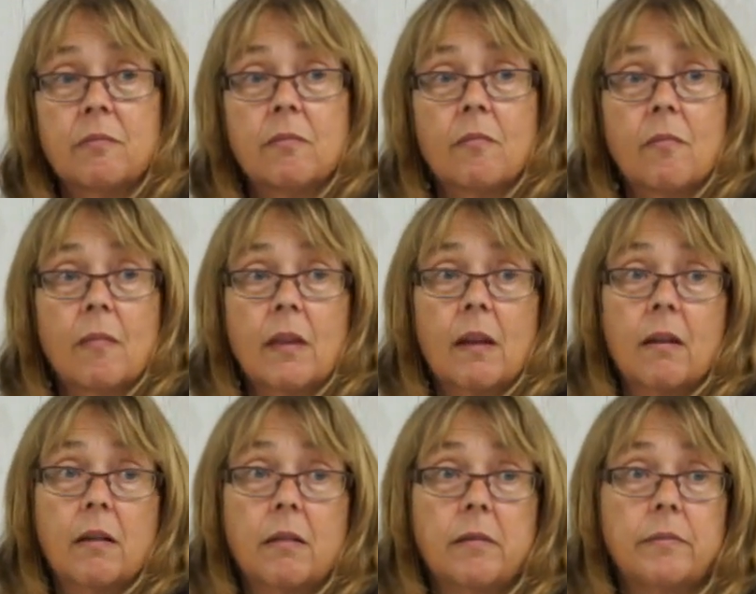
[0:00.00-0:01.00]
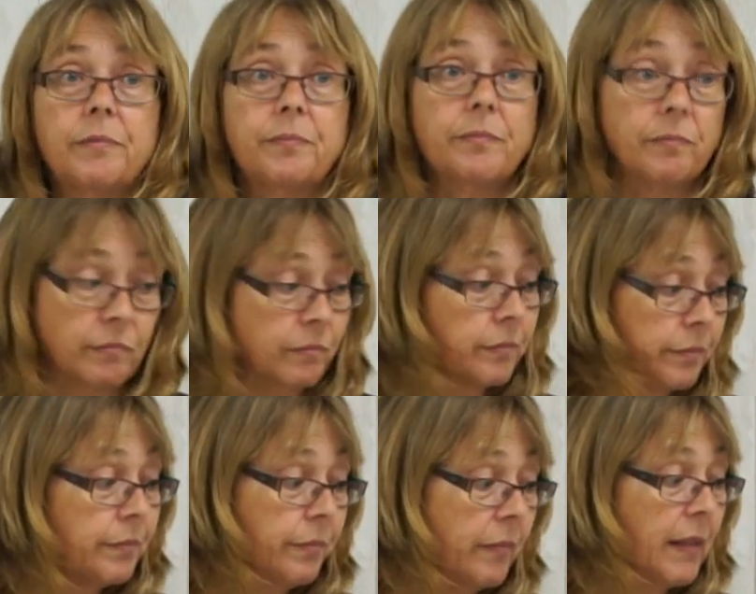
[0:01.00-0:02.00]
on the thickness of the
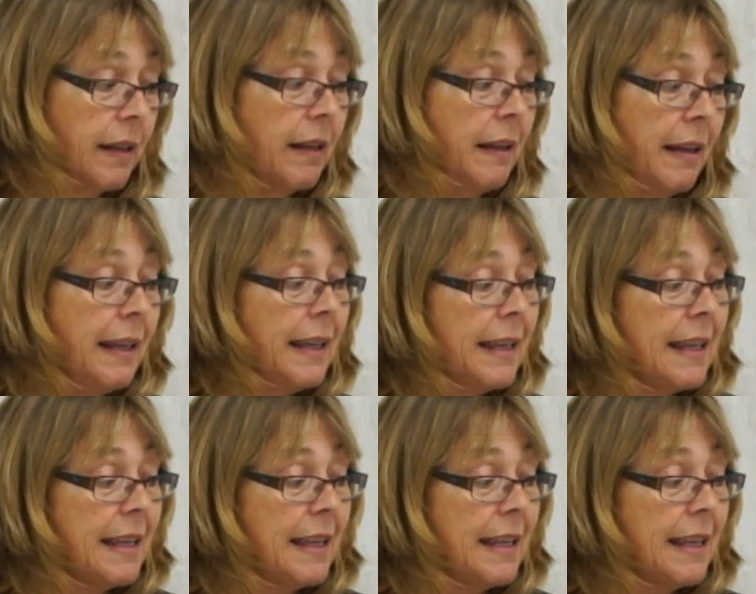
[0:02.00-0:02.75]
neck of the bottle?